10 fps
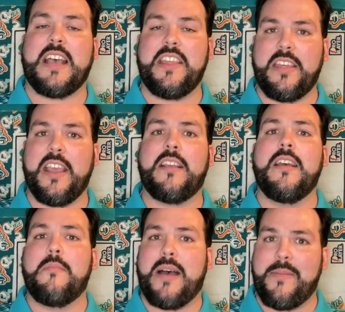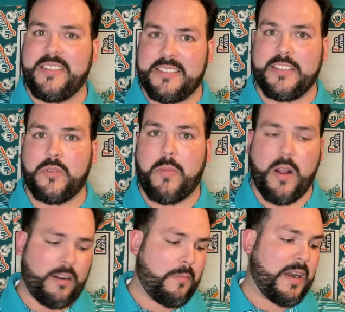I think Miami sticks with
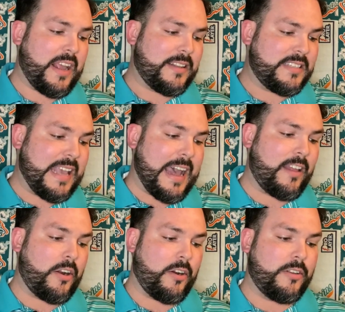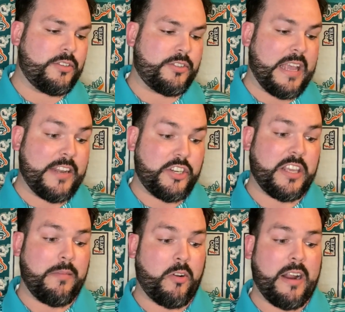Parker, but I could see Allen Hurns and
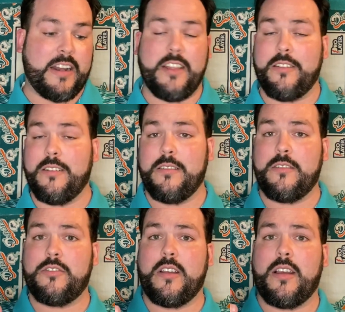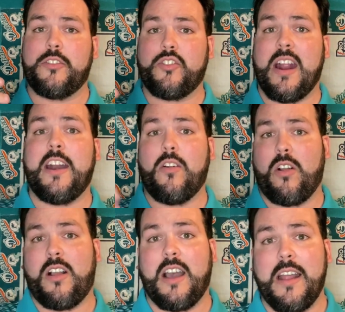Jakeem Grant either traded or
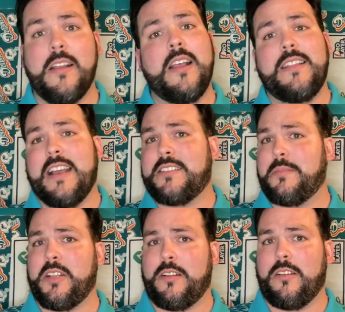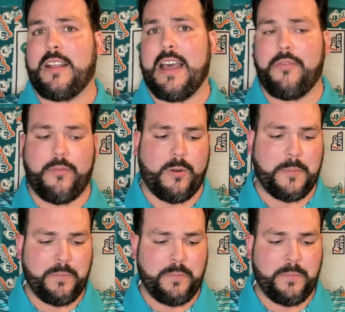cut. That's something to look out for.